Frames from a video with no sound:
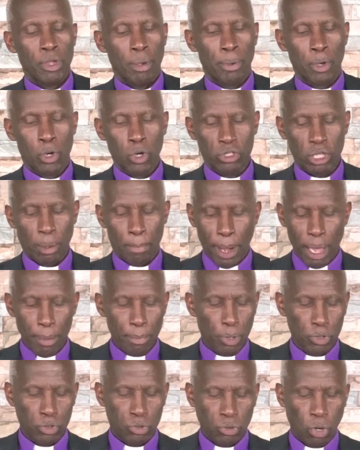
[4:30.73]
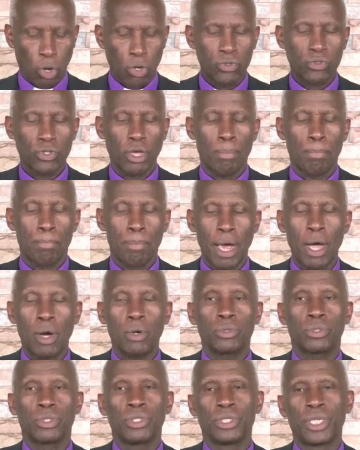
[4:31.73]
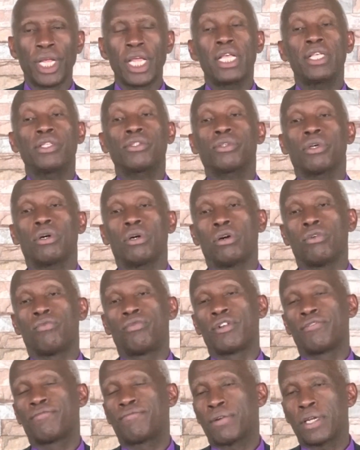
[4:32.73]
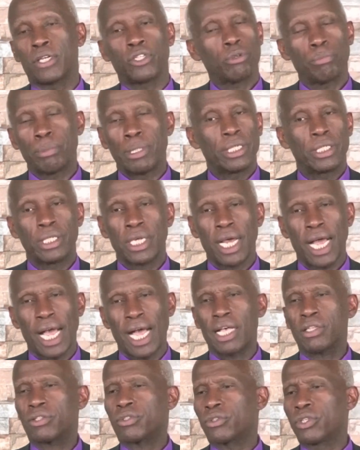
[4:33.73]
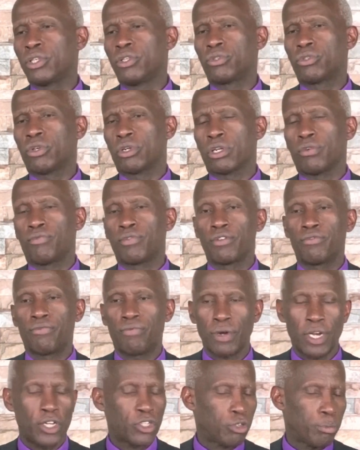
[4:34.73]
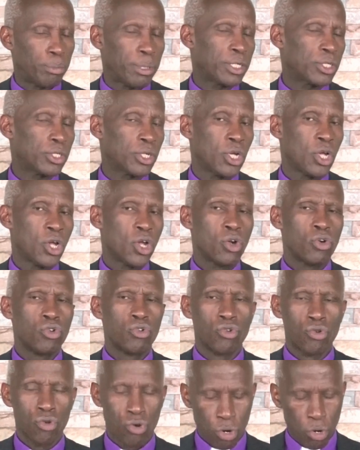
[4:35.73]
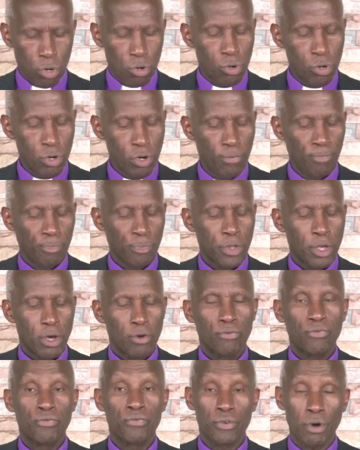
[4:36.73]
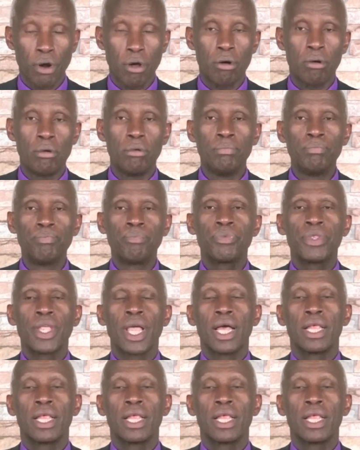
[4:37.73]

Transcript: Because the Bible talks about days of refreshment, a season of refreshment drawn from